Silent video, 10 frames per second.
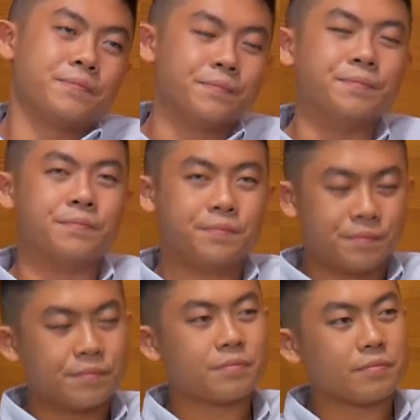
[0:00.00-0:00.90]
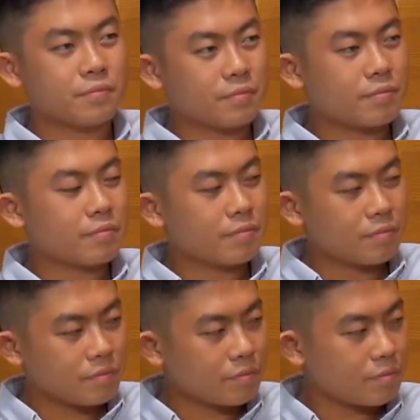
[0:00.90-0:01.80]

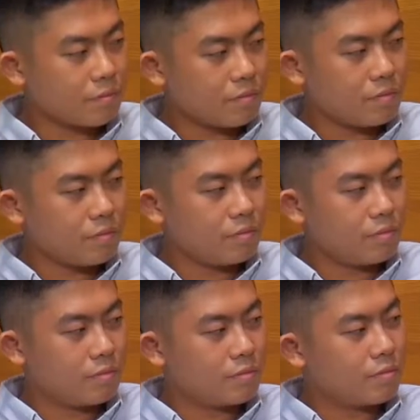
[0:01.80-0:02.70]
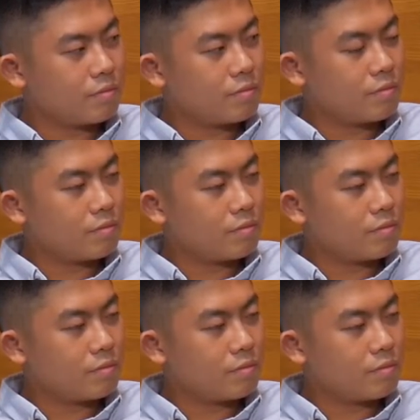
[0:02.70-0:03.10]
The person shown says nothing.